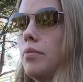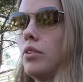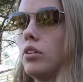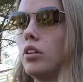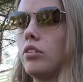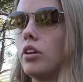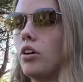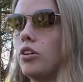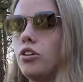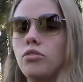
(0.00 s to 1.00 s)
Literally all
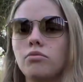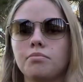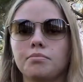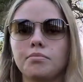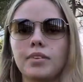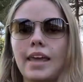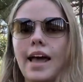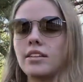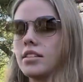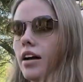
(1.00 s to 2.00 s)
you do,
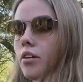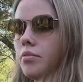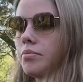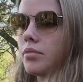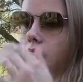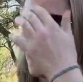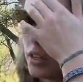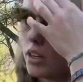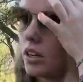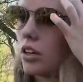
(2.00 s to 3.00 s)
cast it out.
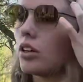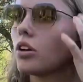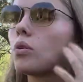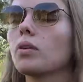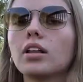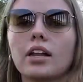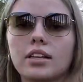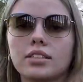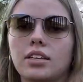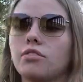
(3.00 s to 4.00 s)
You're gonna wanna let
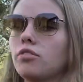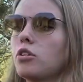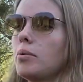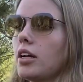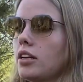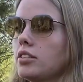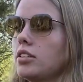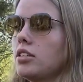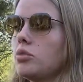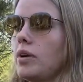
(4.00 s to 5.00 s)
it sink for a minute because it
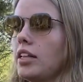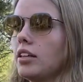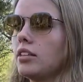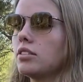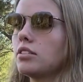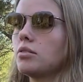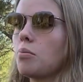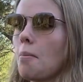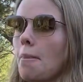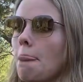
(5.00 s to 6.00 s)
is weightless.
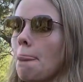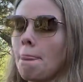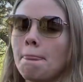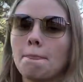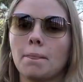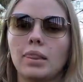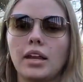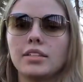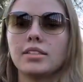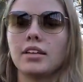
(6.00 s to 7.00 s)
Let
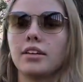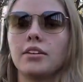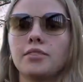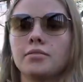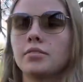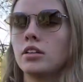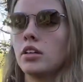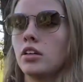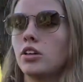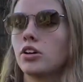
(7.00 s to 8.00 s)
it sink.
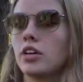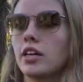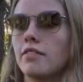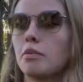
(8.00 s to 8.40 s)
You're gonna give it